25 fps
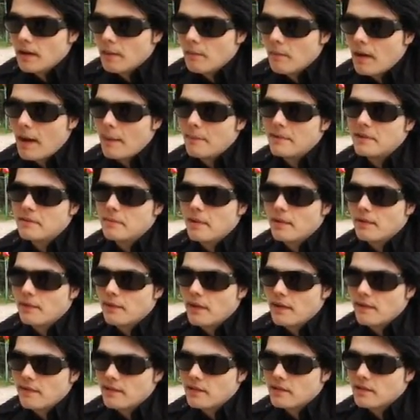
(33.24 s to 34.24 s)
Mama's my
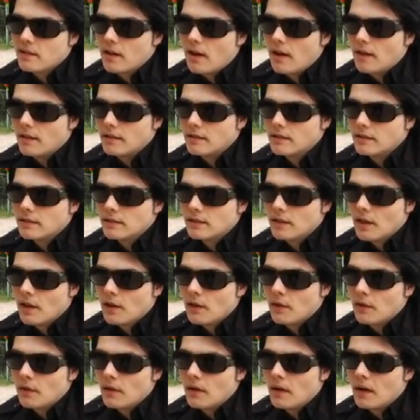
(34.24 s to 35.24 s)
favorite song,
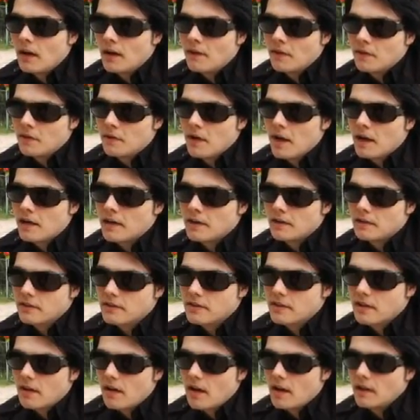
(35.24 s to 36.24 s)
so on the
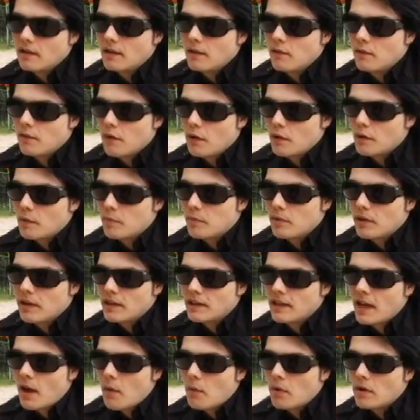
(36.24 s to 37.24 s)
record. So I look forward to
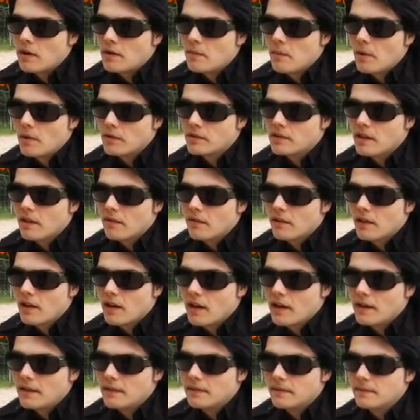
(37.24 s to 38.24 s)
playing that one the most every
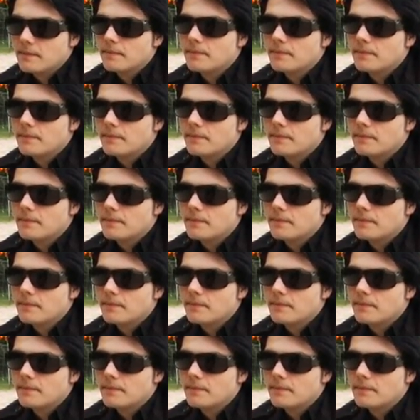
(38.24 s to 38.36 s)
night.